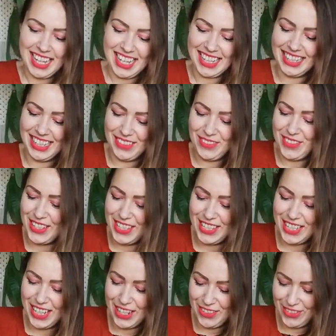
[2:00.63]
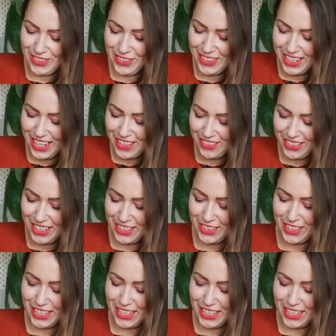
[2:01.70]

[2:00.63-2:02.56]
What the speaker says: and I'm so nervous to